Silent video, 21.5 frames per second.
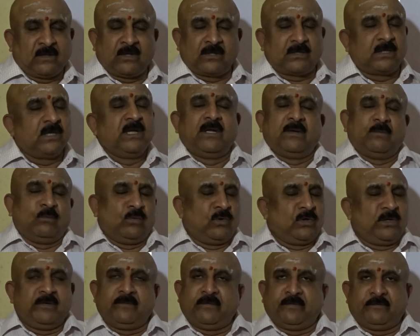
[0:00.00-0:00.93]
or
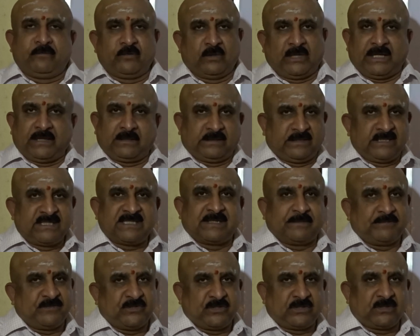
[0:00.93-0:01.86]
only if you like
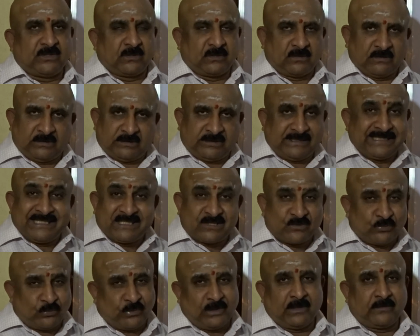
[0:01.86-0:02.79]
this subject or
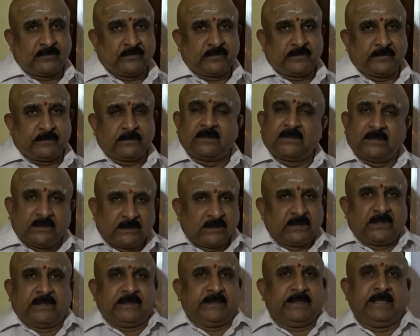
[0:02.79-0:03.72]
this way of
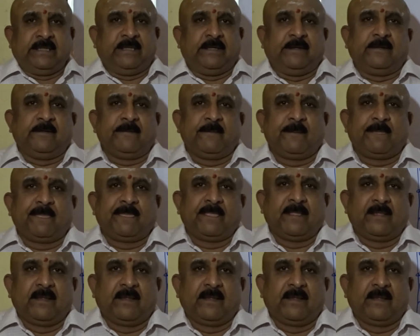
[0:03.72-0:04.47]
dealing.